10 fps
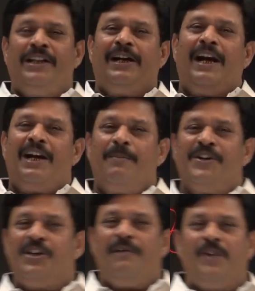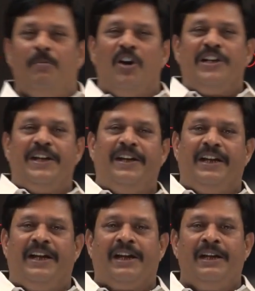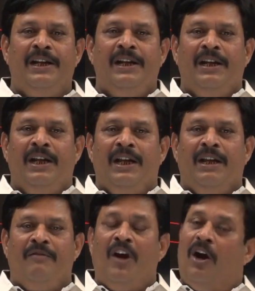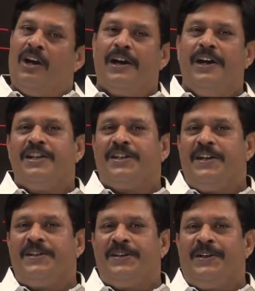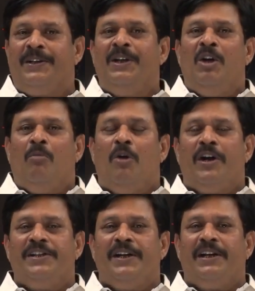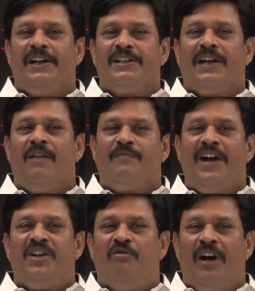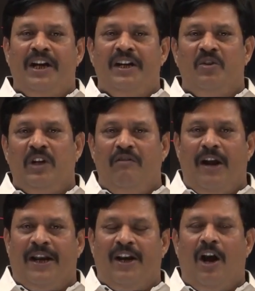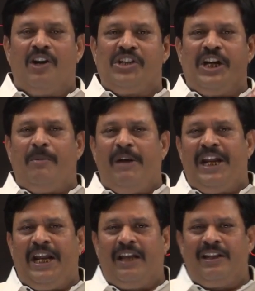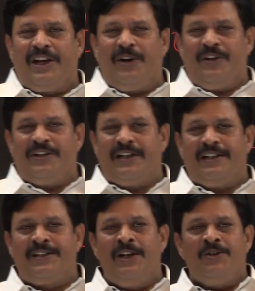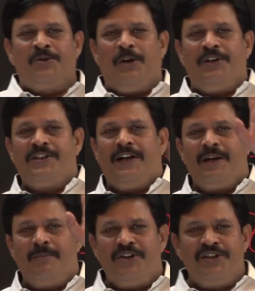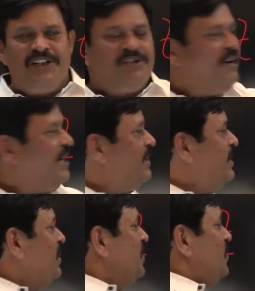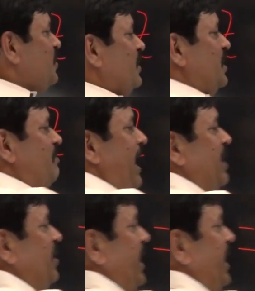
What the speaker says: is the contribution of the body center? We already discussed body center is confined to 1 and only 1, not shared by any other unit cells. So its contribution is 1. So this value